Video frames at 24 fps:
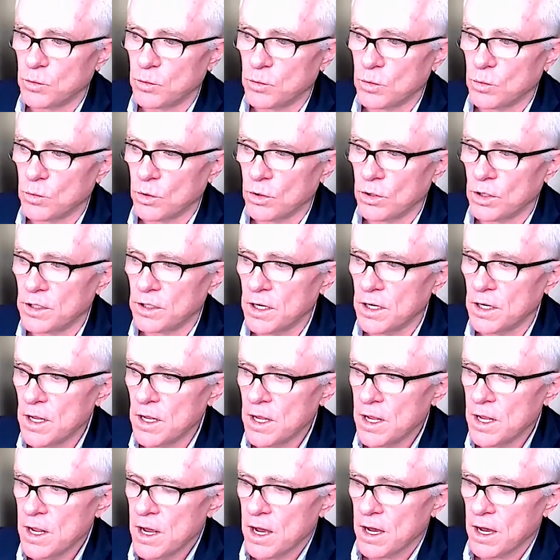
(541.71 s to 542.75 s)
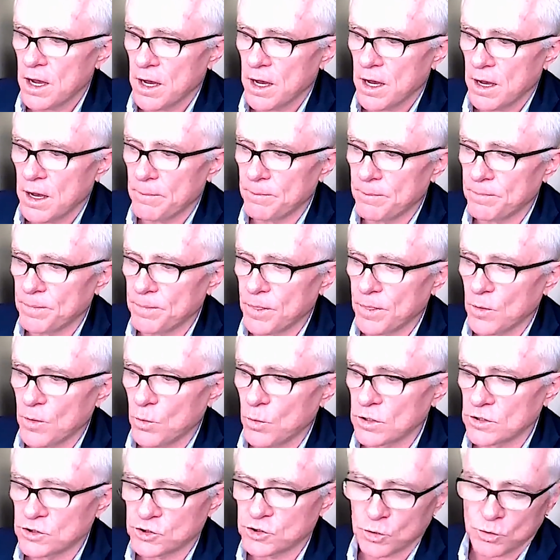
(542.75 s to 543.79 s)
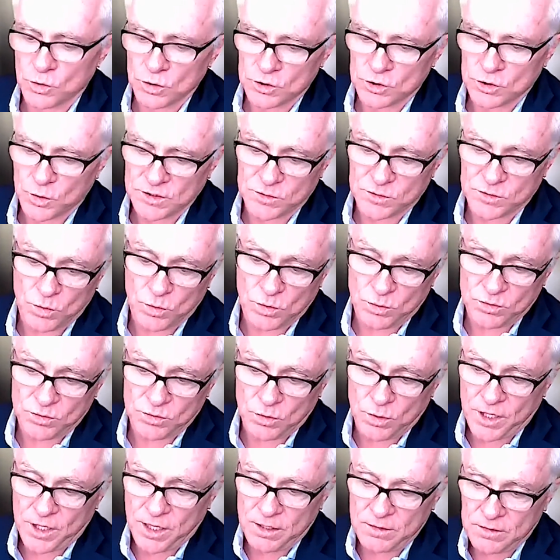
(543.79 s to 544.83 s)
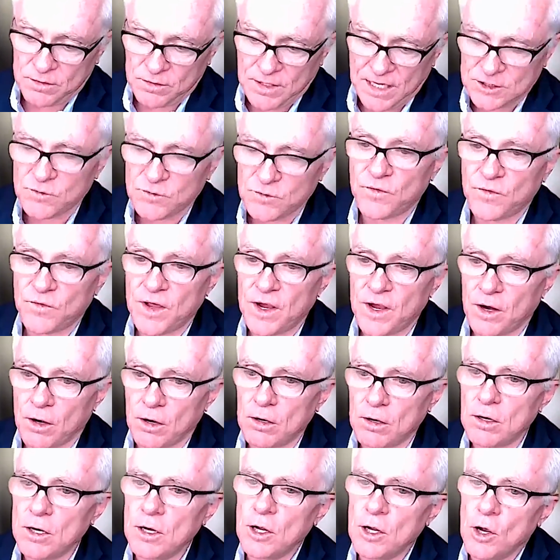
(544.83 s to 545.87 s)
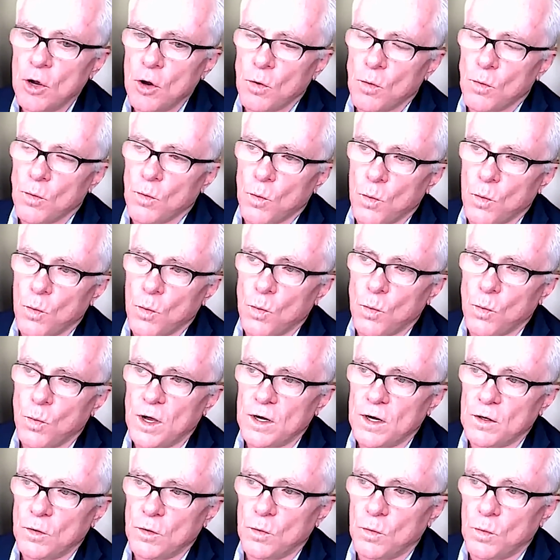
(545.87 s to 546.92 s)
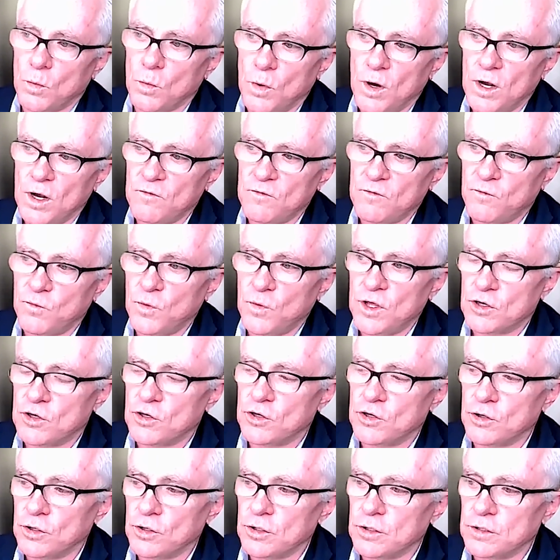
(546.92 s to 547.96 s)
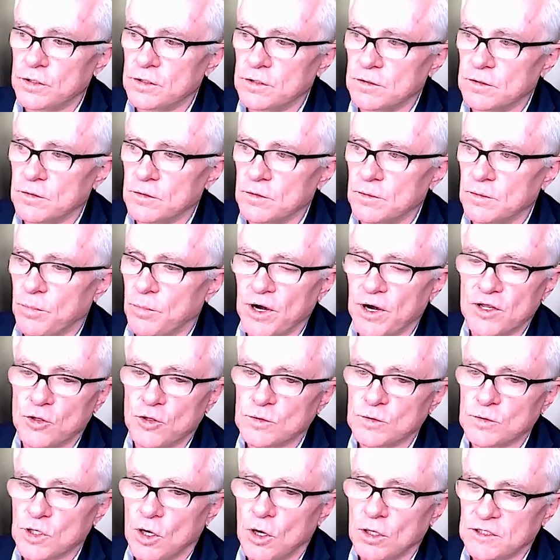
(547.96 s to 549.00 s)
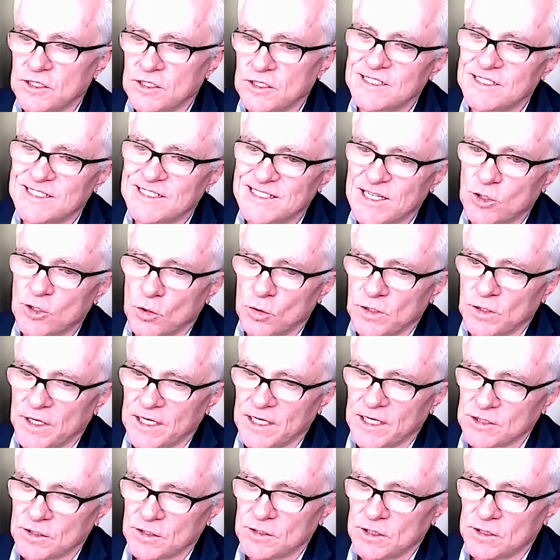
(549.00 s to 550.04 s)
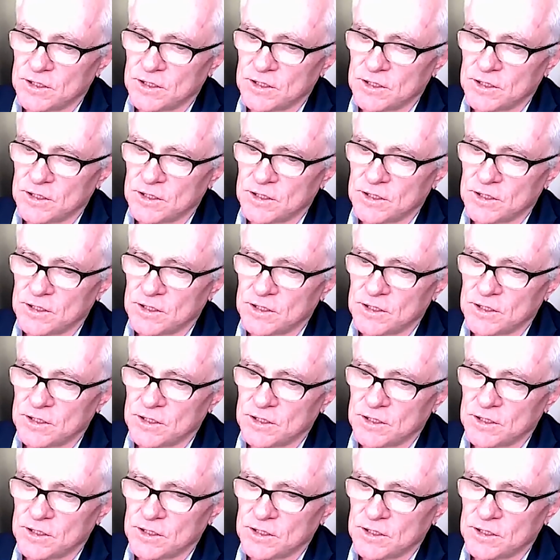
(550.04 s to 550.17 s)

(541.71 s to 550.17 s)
We're worried. Um, we're, so, so I said, well, okay, that's fair. What, what if we could bring those all to zero? Like, is it,